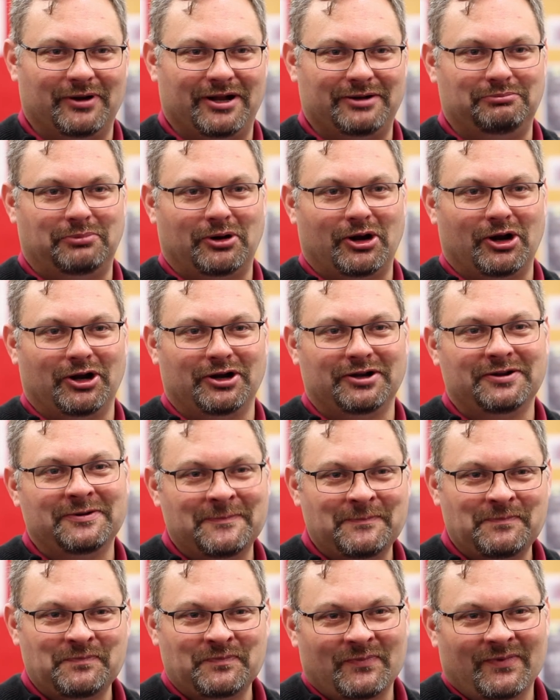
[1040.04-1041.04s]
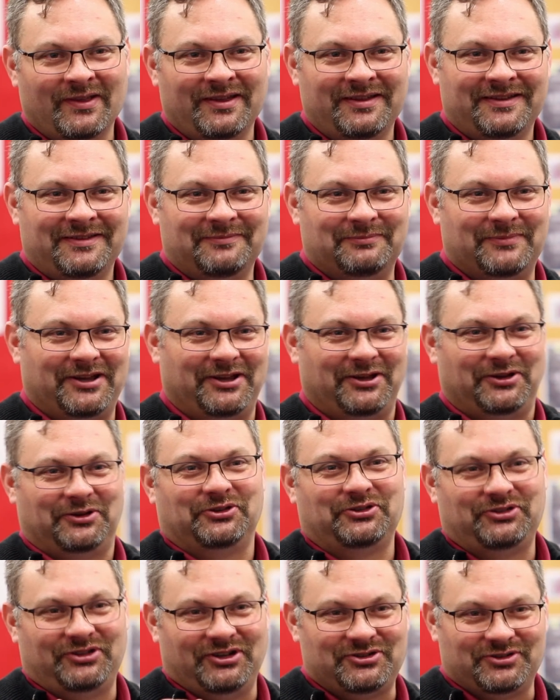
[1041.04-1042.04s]
Red Barn. My
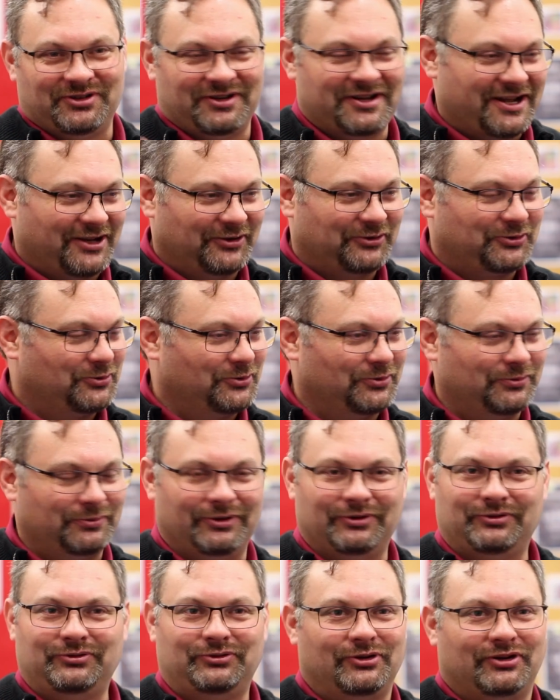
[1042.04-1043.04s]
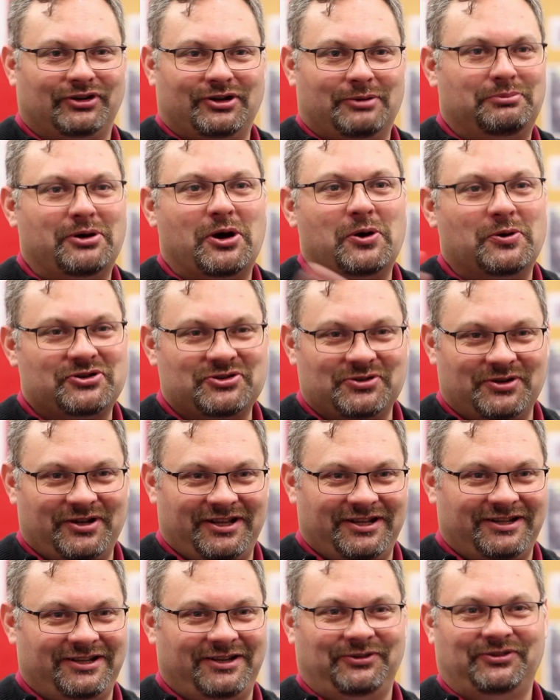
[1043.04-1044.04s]
English teacher in high school, we were looking at
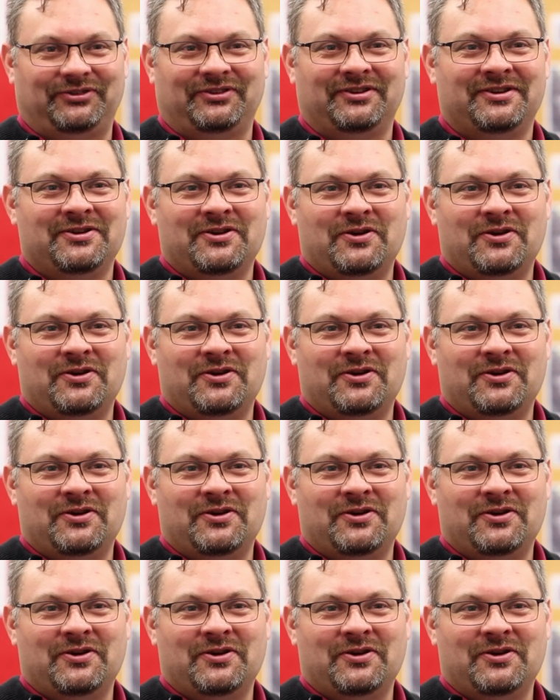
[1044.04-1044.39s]
poetry, and he's